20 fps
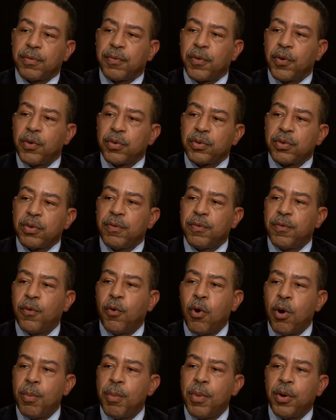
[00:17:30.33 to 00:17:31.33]
first and
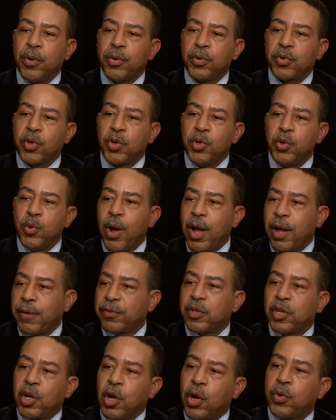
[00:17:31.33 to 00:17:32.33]
foremost, you have
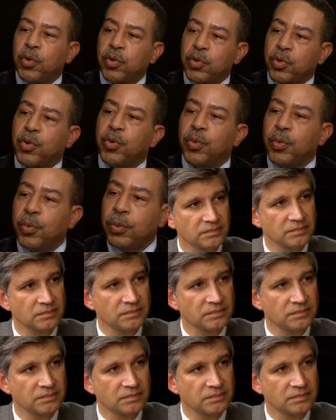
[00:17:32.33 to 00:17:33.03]
to go to school.